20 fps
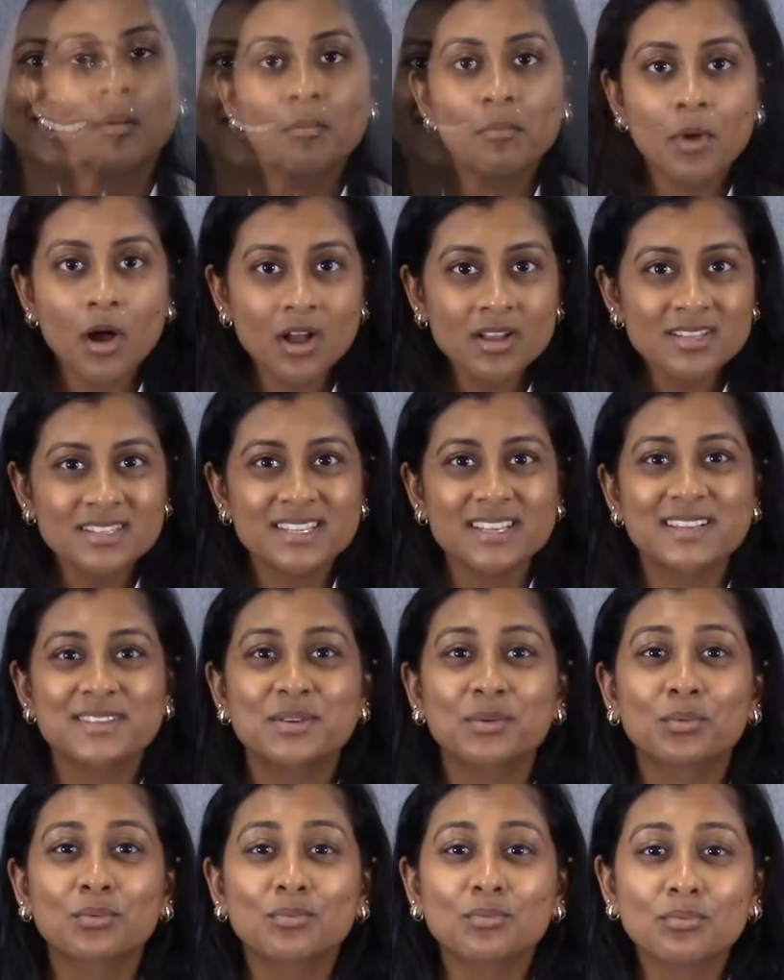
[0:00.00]
Moss
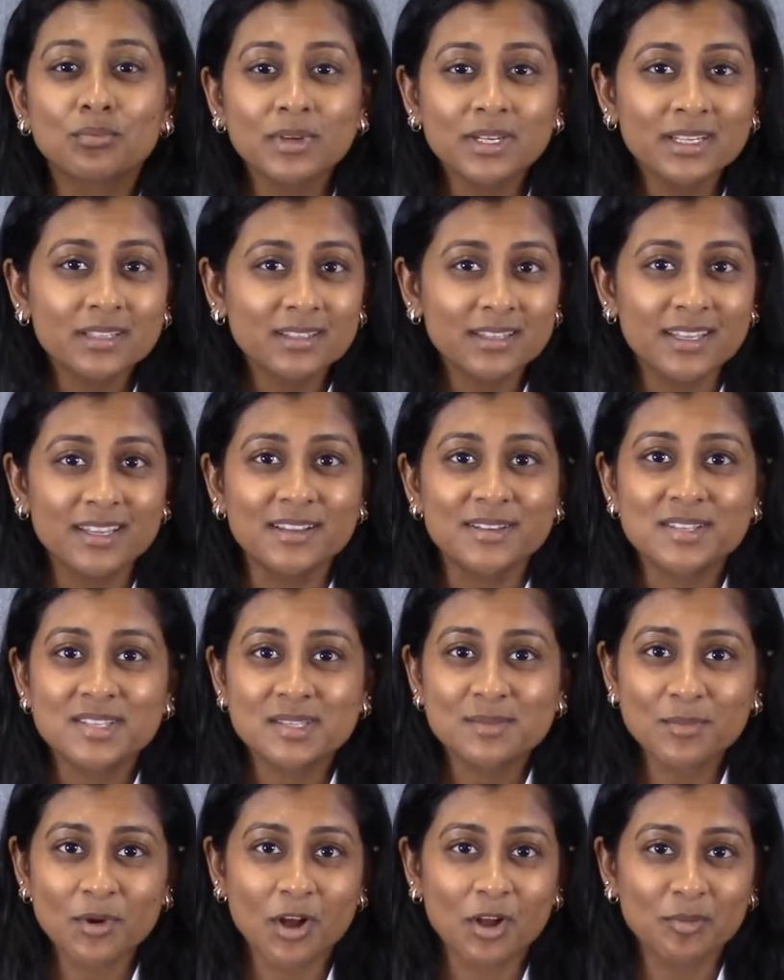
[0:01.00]
is a really
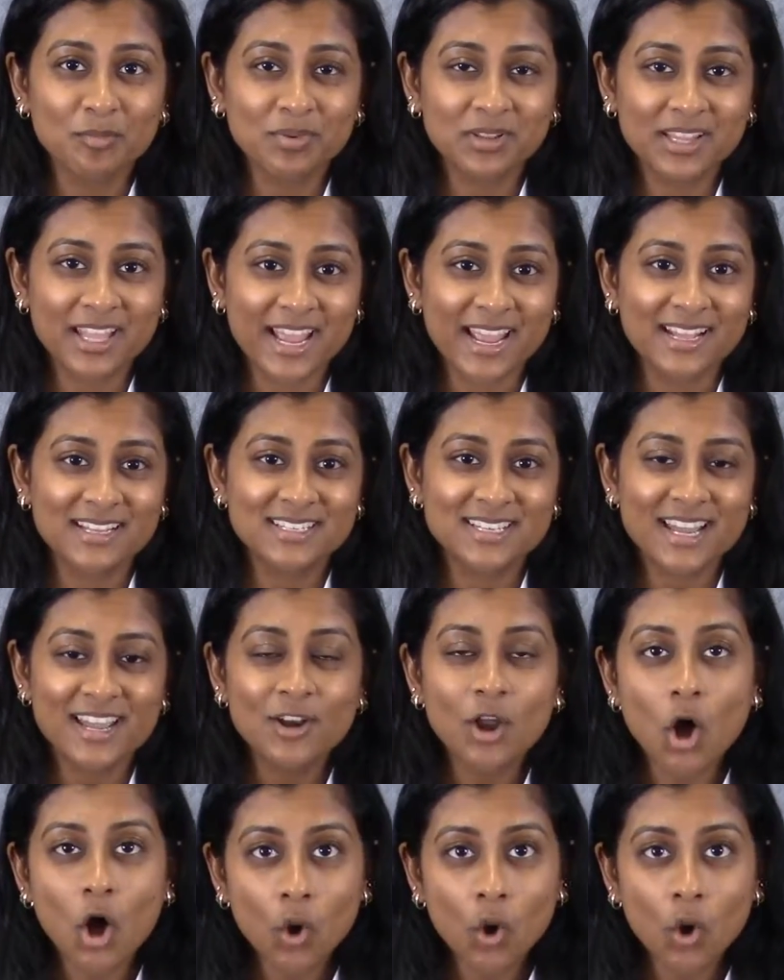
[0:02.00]
small plant and